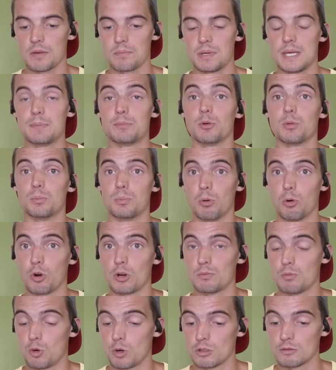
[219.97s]
in people
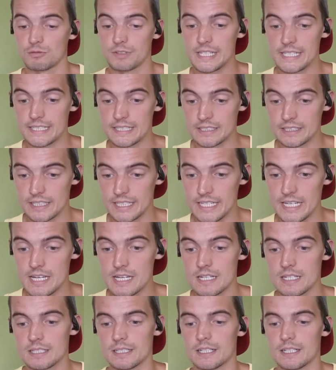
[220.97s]
born more recently.